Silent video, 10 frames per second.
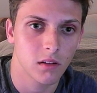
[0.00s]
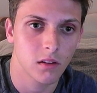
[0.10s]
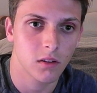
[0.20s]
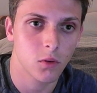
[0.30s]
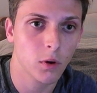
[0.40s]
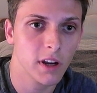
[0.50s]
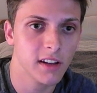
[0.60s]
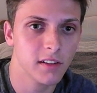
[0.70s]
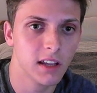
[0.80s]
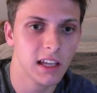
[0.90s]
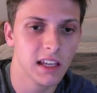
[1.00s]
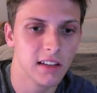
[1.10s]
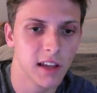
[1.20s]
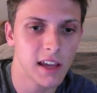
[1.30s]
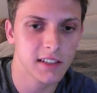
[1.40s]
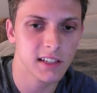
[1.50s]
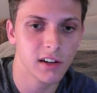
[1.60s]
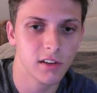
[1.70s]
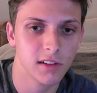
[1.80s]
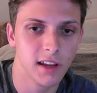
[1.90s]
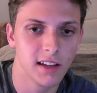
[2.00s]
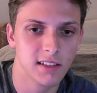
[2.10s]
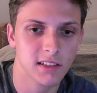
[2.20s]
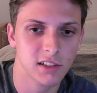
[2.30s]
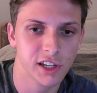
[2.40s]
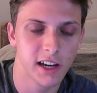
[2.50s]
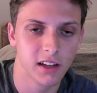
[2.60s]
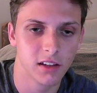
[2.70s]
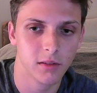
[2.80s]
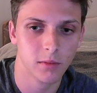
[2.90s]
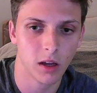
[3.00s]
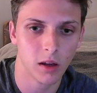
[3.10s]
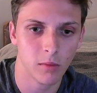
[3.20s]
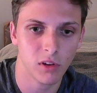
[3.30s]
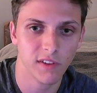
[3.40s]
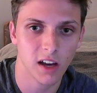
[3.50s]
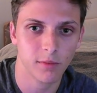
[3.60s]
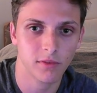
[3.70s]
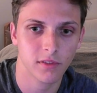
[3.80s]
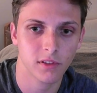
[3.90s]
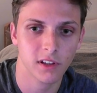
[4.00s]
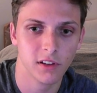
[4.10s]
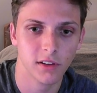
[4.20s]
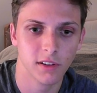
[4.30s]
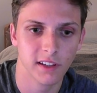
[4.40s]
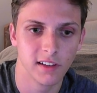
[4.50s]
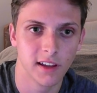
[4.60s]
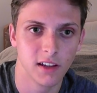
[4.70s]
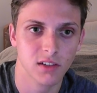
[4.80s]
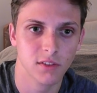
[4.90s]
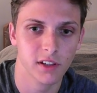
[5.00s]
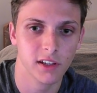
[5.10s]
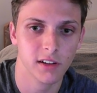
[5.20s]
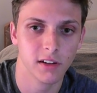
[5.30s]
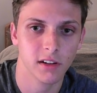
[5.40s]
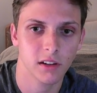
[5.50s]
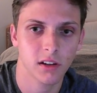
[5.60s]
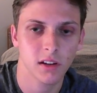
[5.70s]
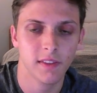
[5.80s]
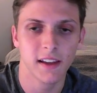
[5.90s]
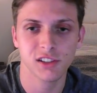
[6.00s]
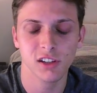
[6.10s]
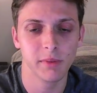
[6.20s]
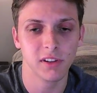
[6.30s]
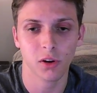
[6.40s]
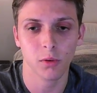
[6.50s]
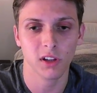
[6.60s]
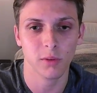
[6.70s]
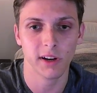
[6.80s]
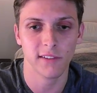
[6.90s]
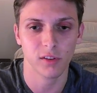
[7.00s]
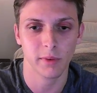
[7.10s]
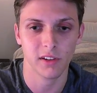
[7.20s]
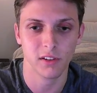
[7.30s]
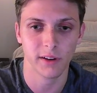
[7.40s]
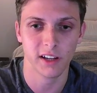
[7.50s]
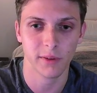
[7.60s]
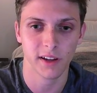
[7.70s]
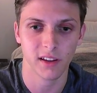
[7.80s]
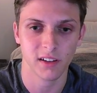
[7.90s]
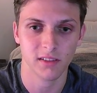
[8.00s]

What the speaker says: Or I can takes here, takes check. I move up here, and then he takes over here. That should be totally winning for me too, anyway, though.